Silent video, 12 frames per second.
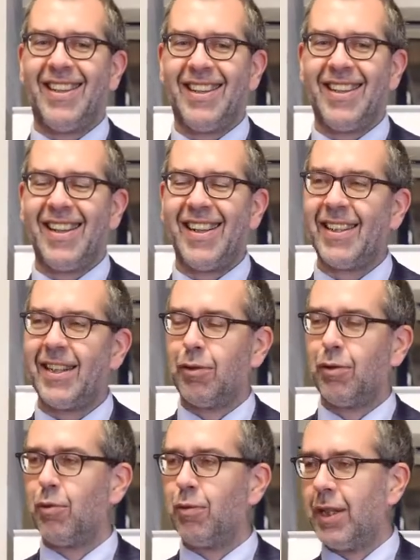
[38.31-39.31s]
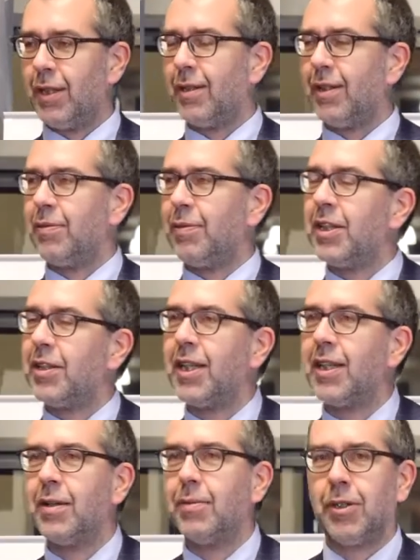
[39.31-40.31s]
Uh, and then I thought, well, I've been
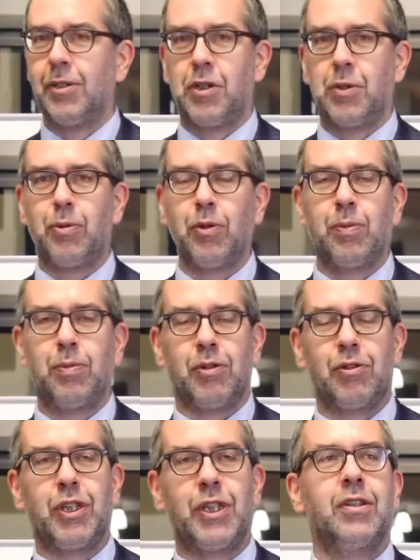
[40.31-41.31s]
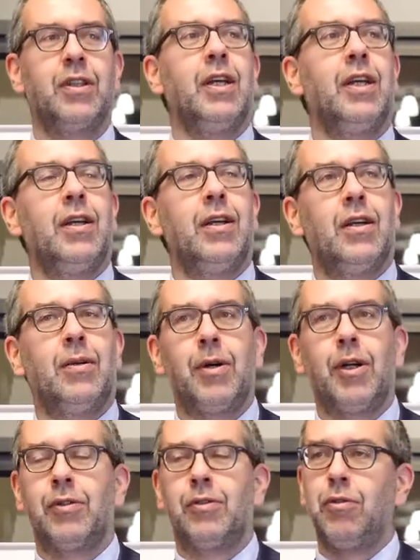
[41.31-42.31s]
thinking about this book project
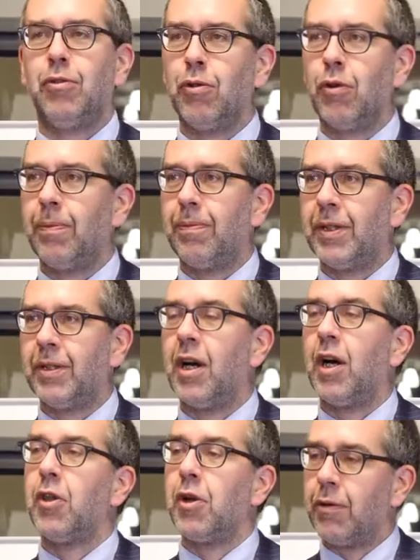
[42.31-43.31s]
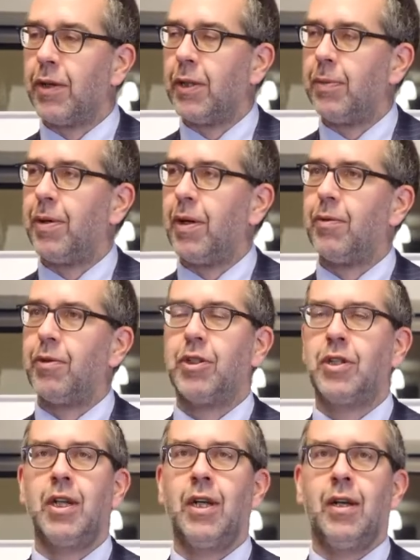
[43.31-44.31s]
about Europe and the other great
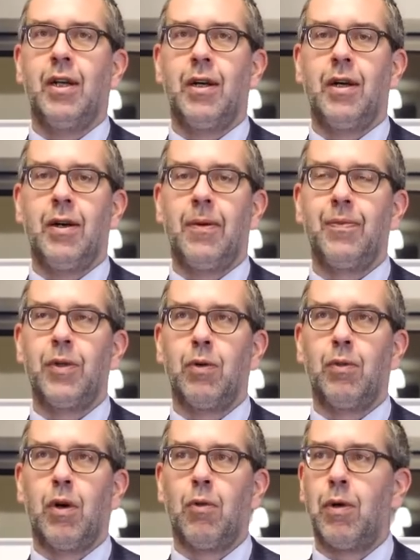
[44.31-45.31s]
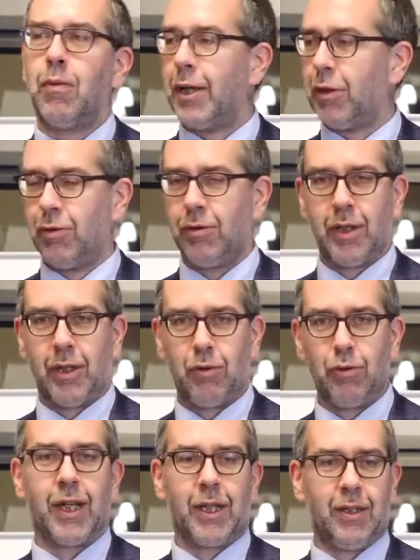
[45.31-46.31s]
powers. Um, wh why don't I
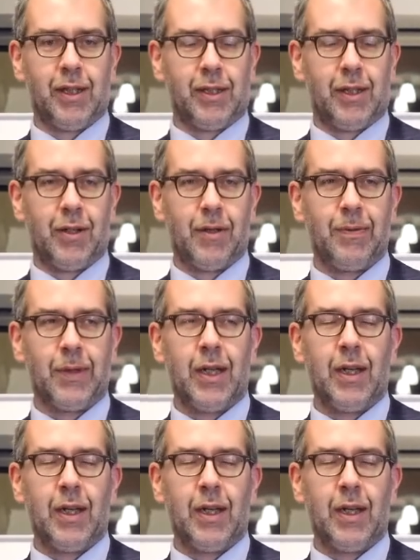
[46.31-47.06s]
do that then now?